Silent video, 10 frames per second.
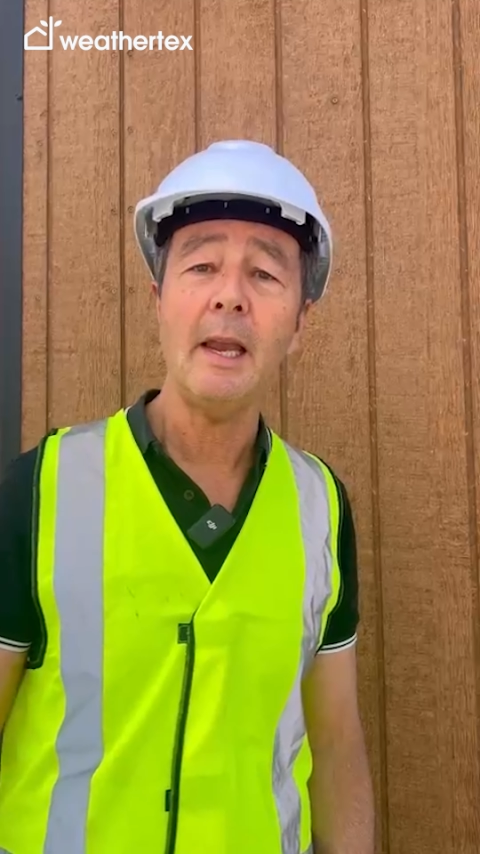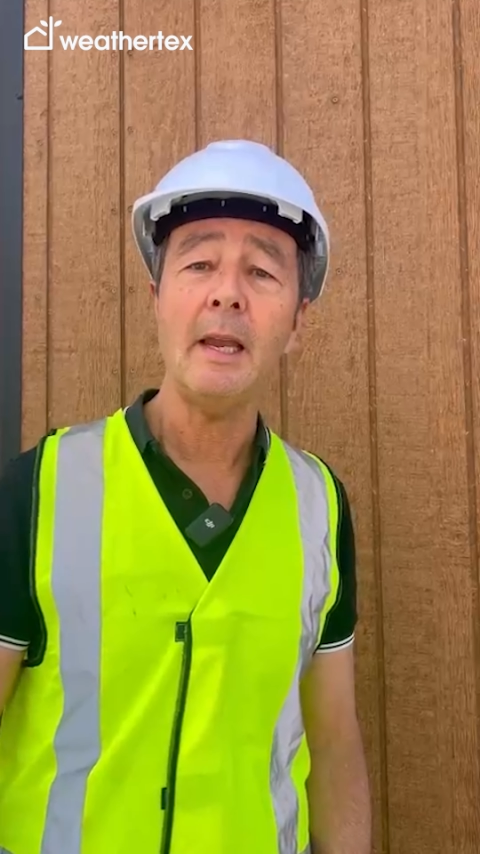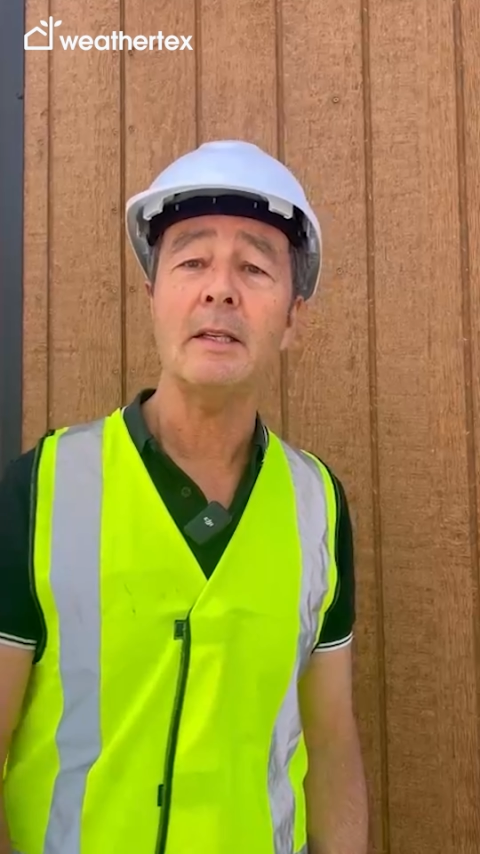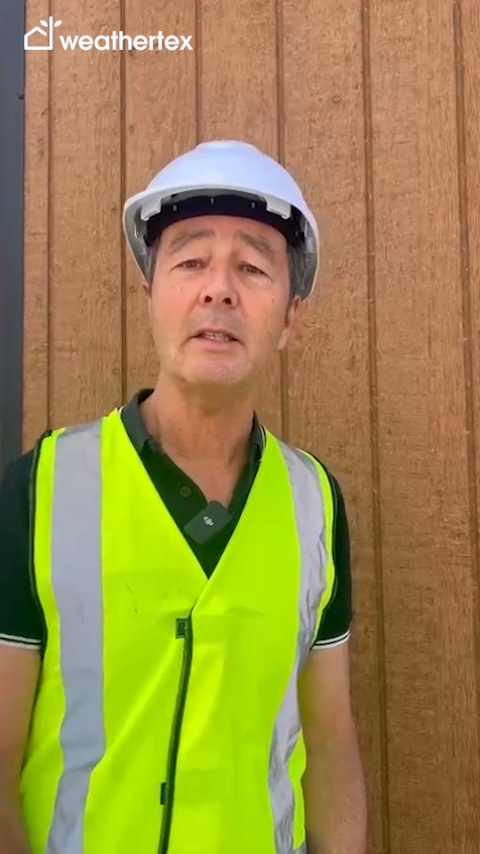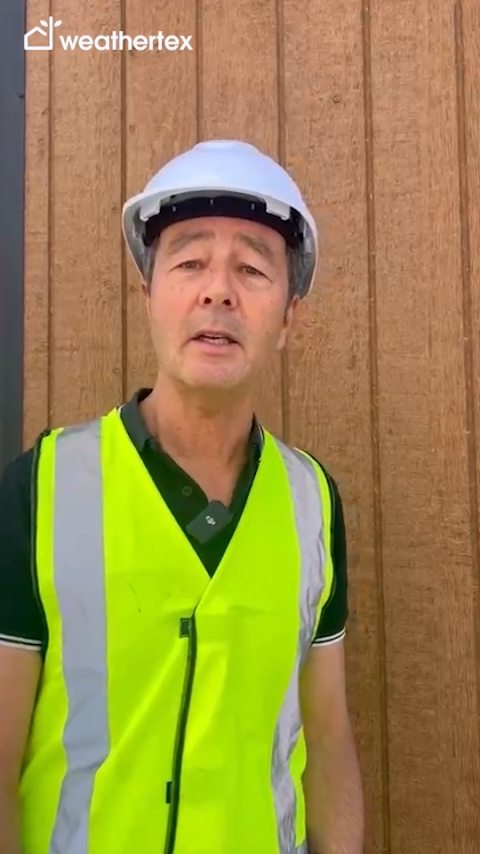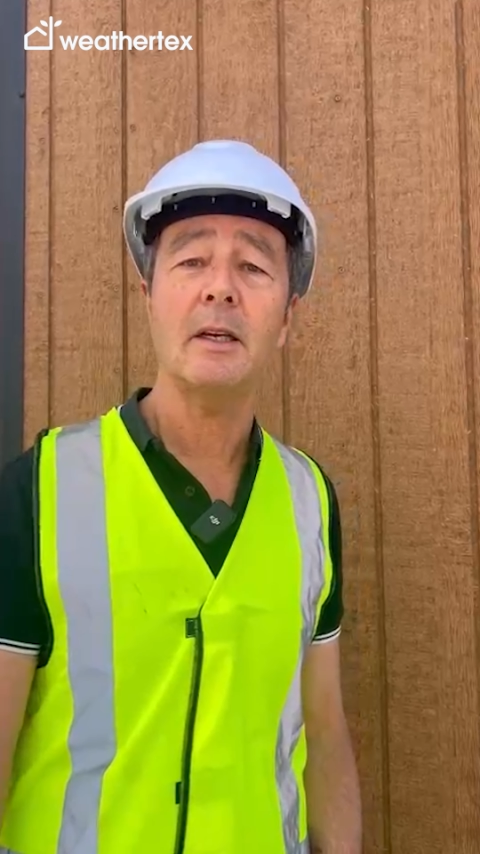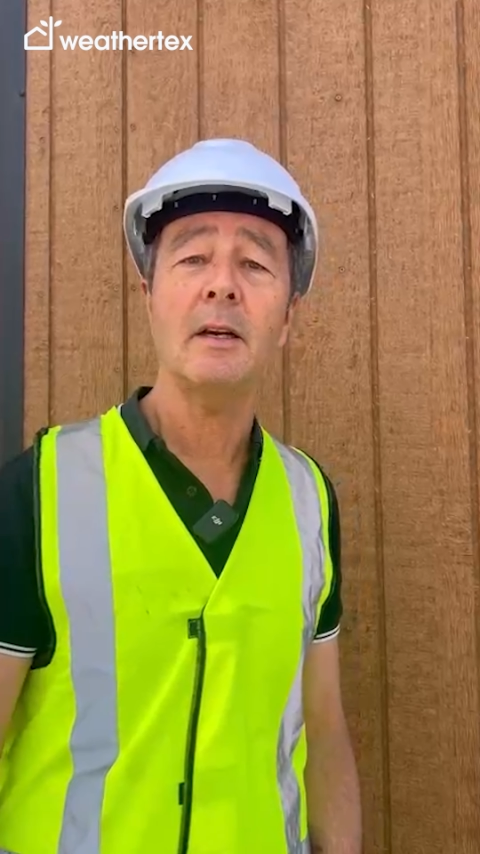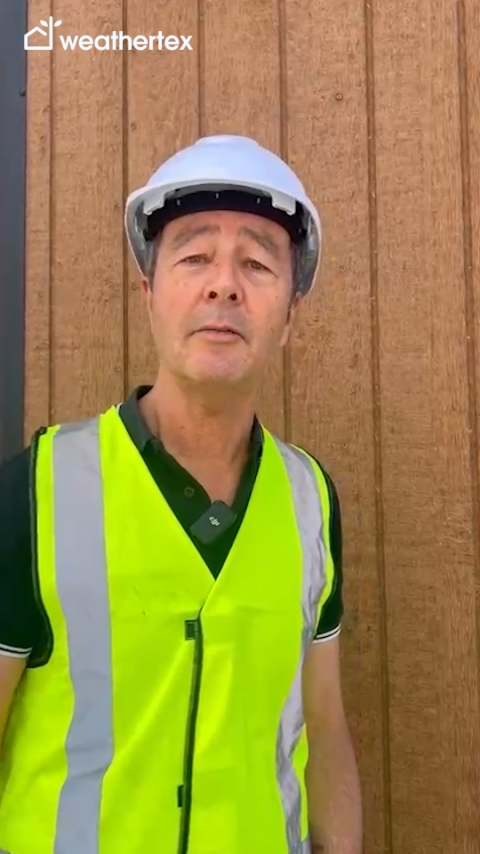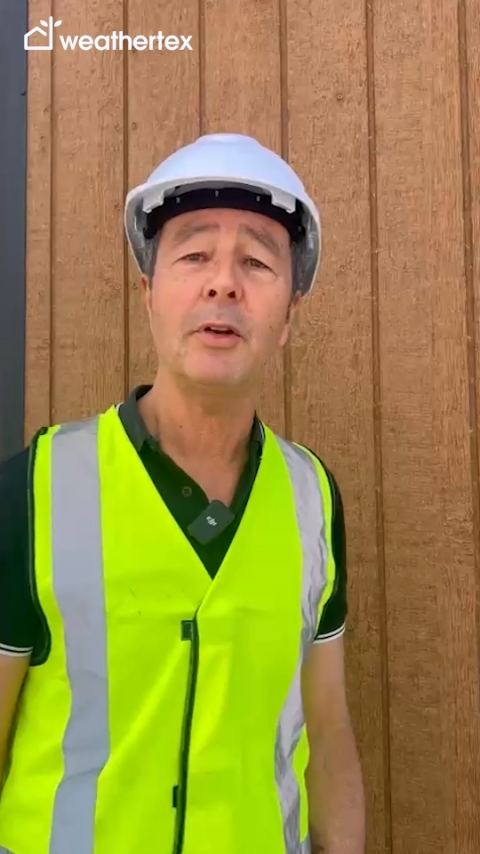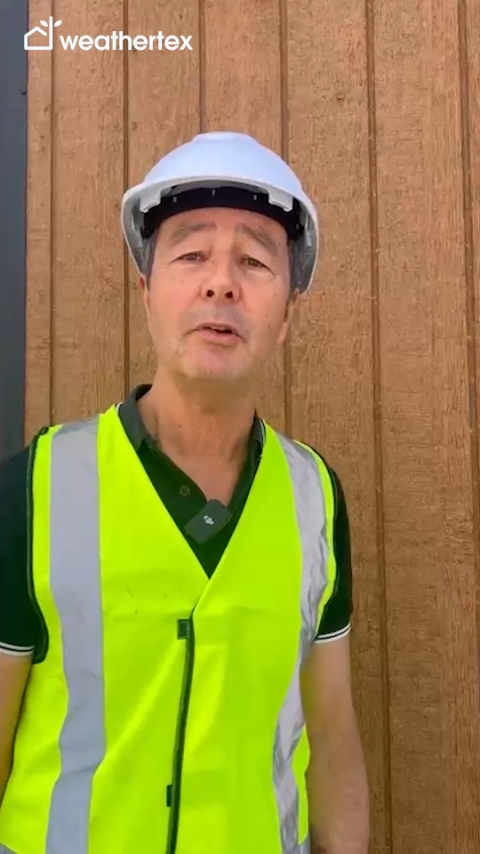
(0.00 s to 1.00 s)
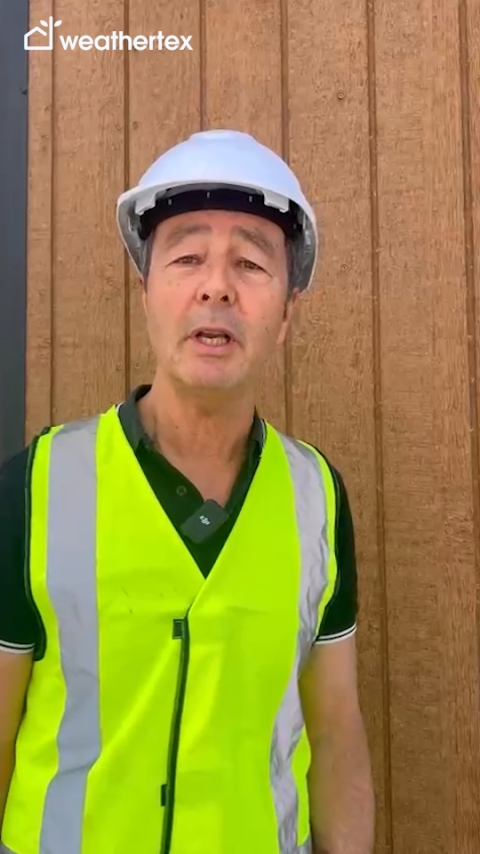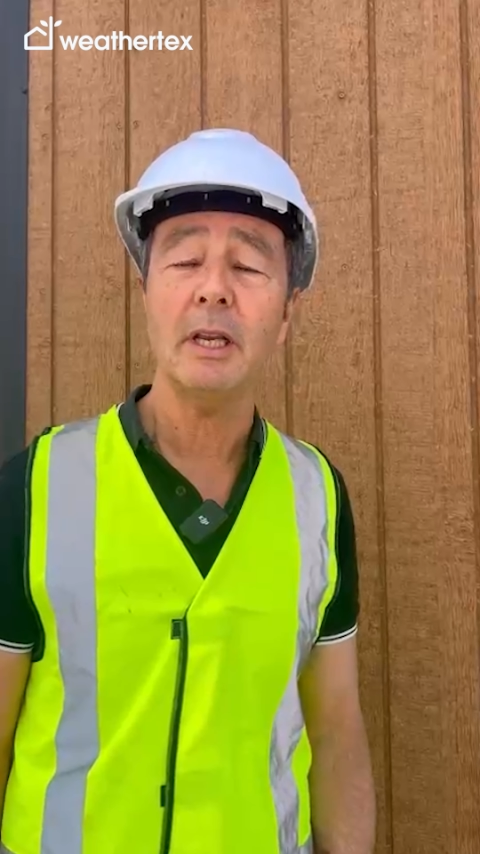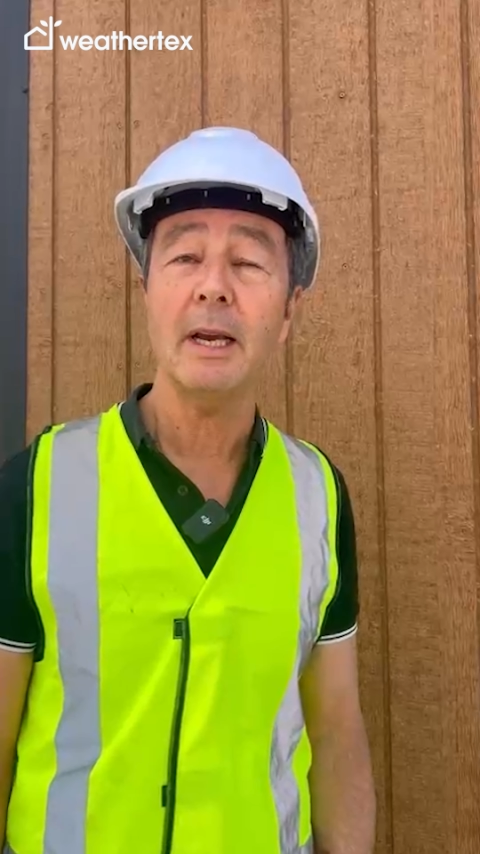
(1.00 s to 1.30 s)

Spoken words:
It's a very